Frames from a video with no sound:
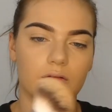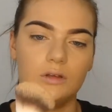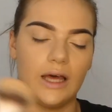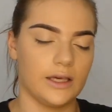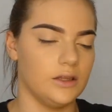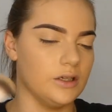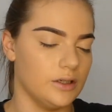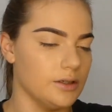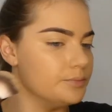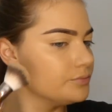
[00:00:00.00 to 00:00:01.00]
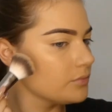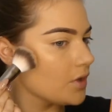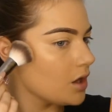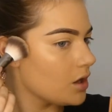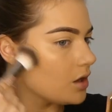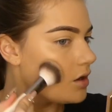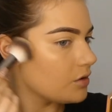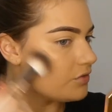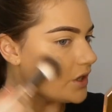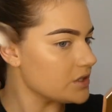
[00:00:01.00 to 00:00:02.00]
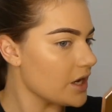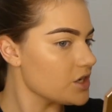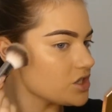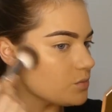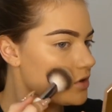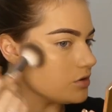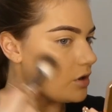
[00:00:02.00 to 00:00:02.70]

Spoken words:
like the foundation with